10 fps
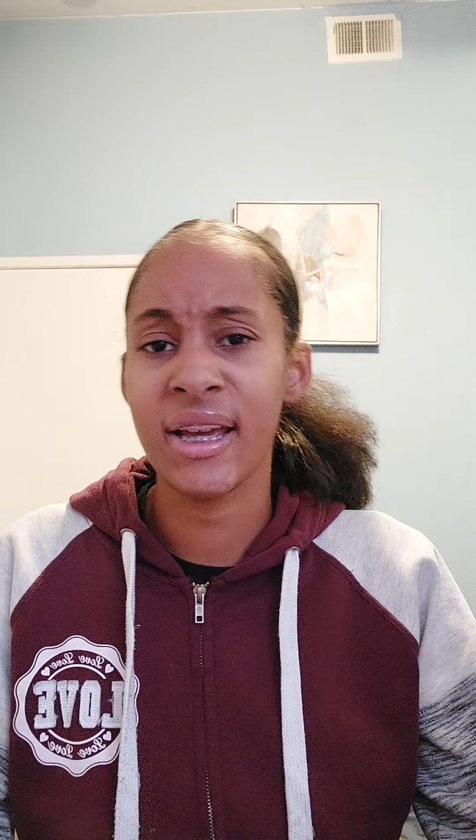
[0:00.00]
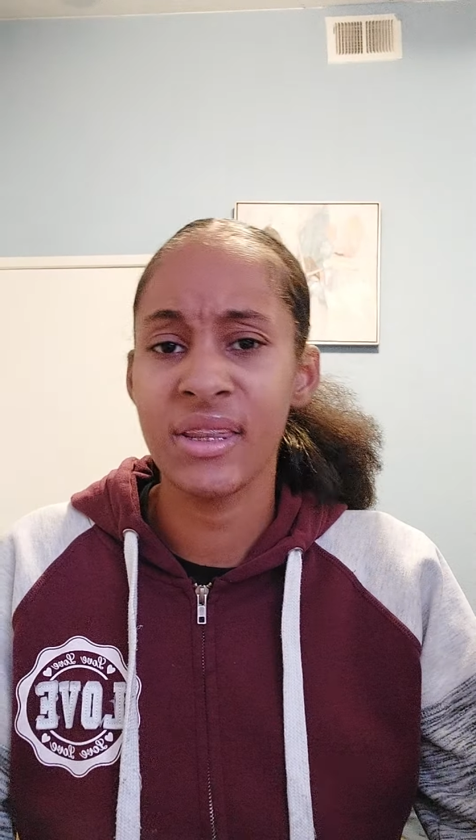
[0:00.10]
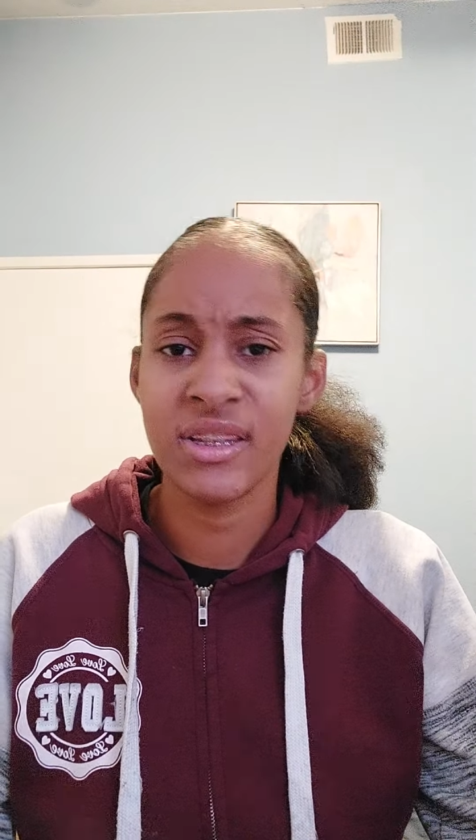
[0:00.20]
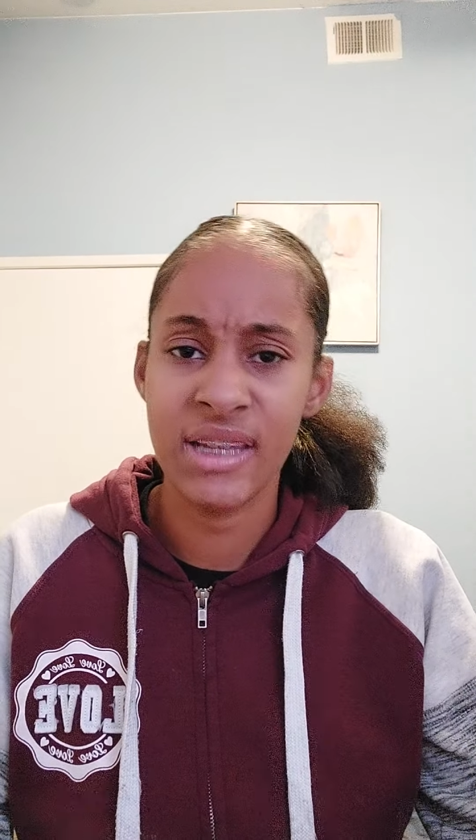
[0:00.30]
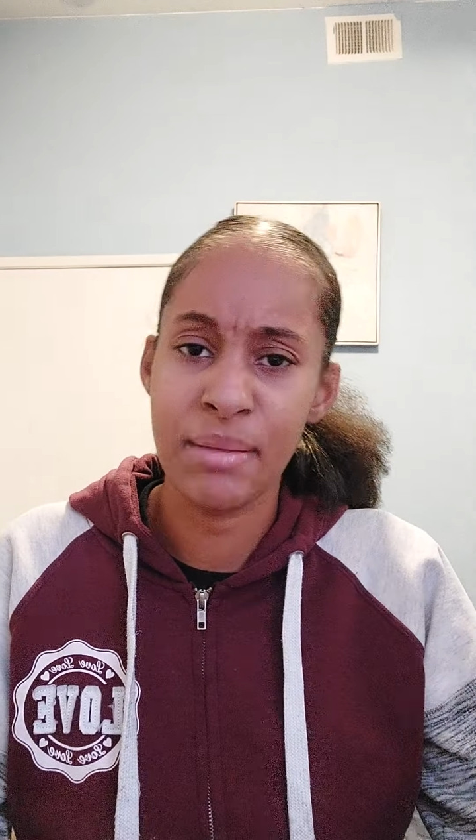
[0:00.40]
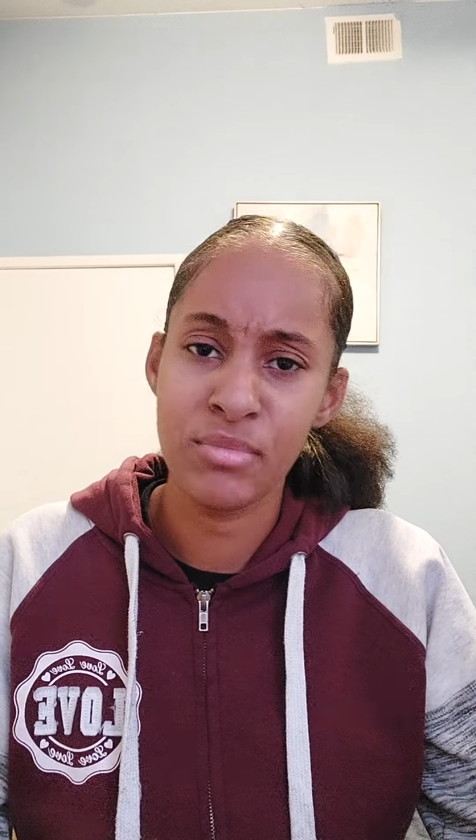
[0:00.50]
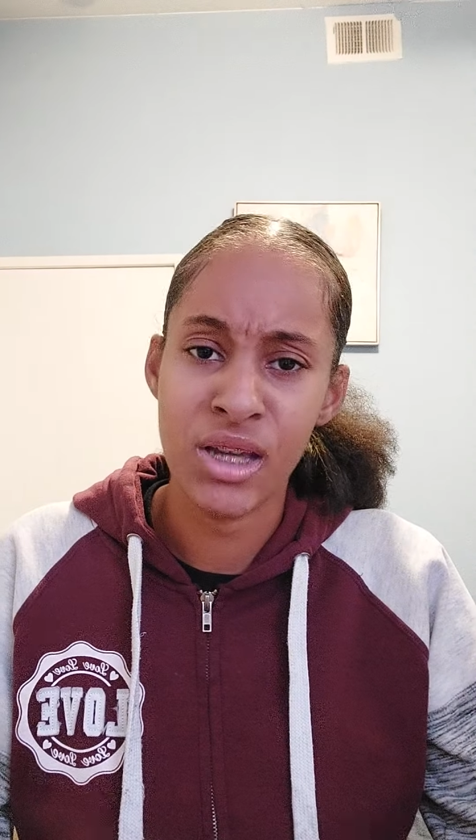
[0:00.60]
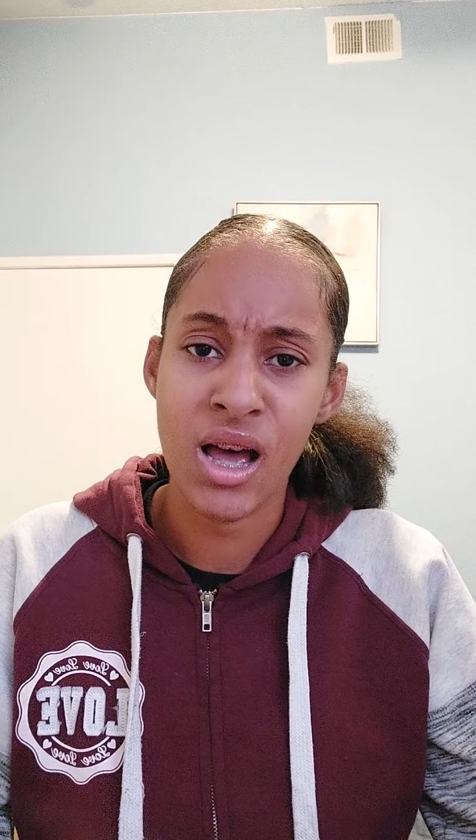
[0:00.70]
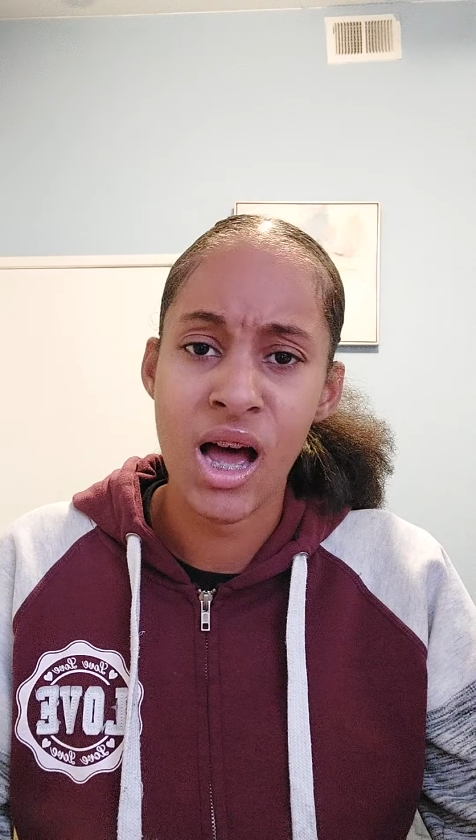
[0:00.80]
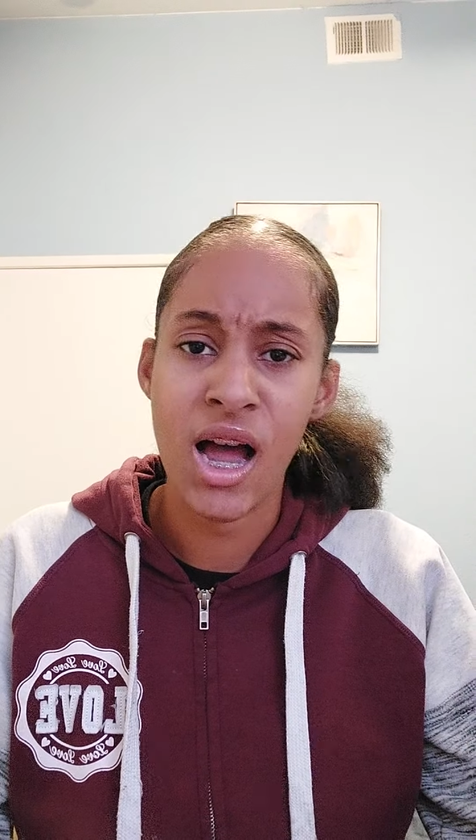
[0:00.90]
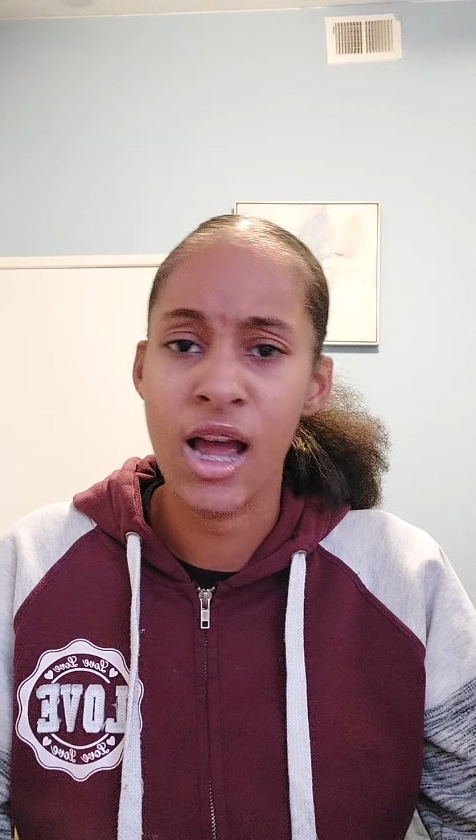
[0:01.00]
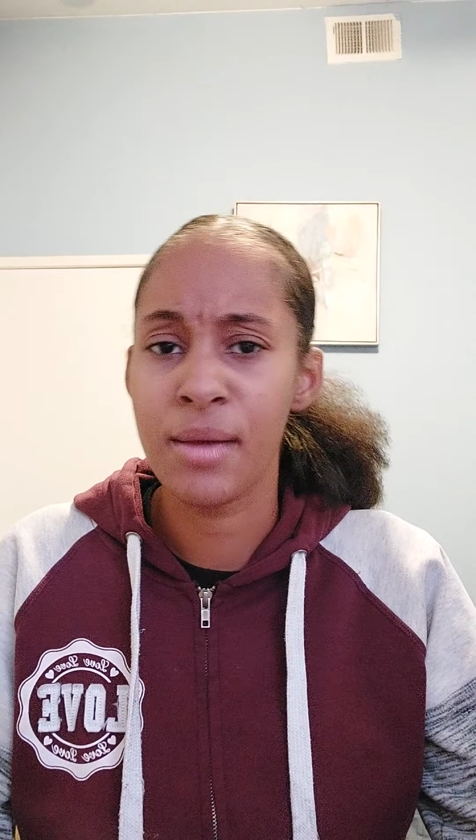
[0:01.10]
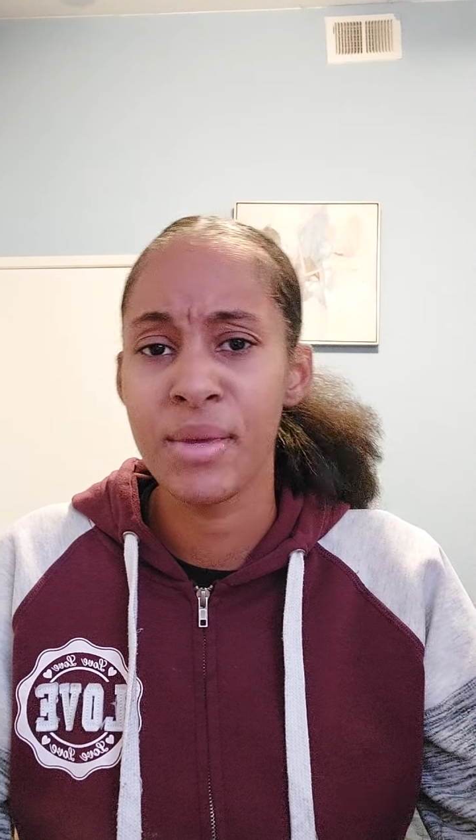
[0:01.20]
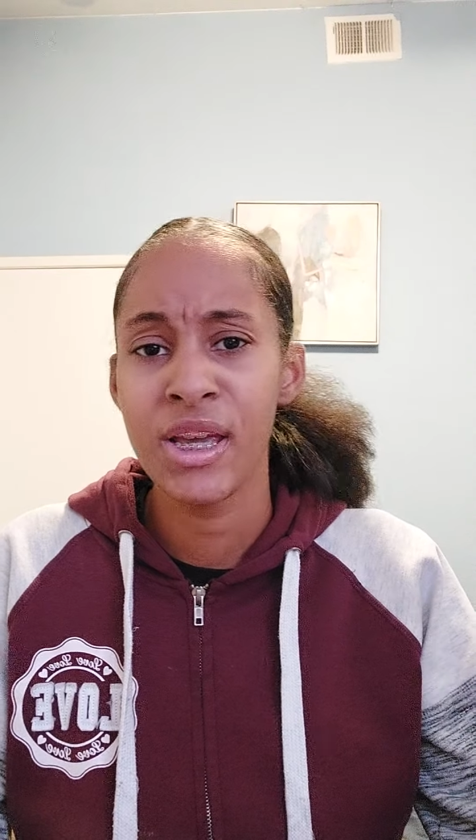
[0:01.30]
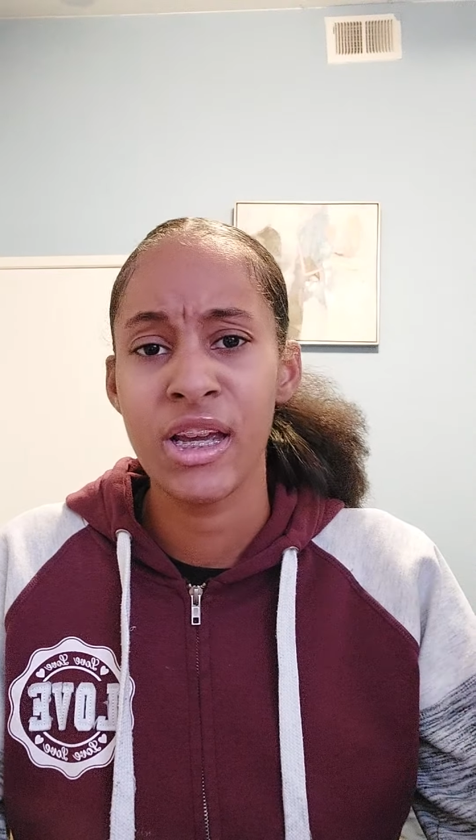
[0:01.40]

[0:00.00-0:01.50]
at the same time